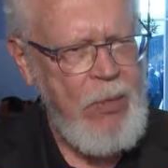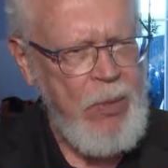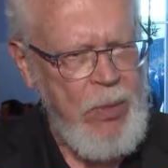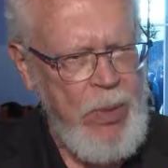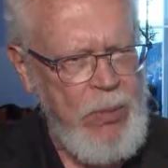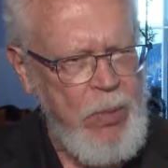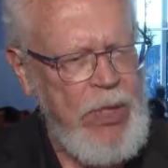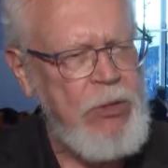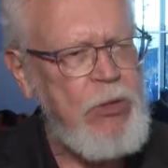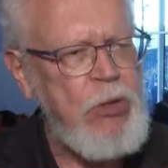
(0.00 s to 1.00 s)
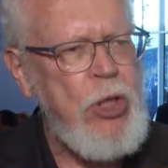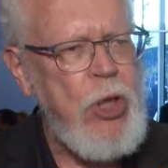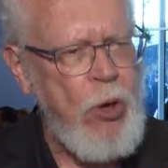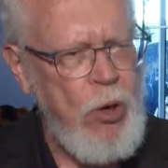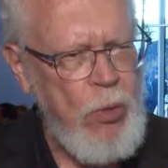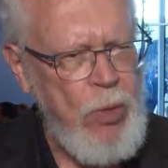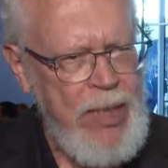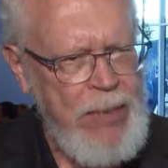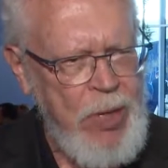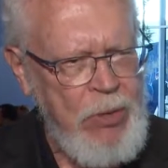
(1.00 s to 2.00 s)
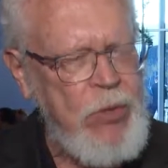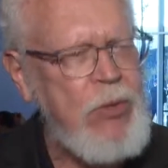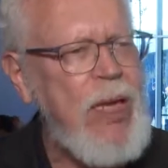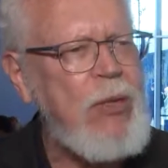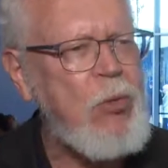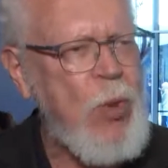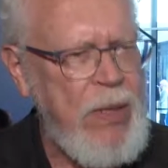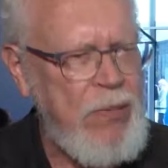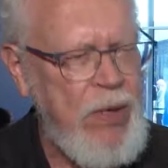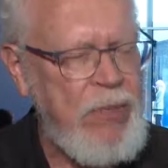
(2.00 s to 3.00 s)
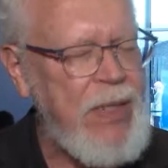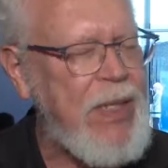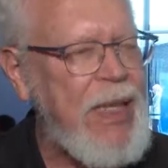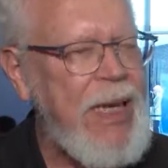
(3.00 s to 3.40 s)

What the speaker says: when we reach zero emissions at 2050.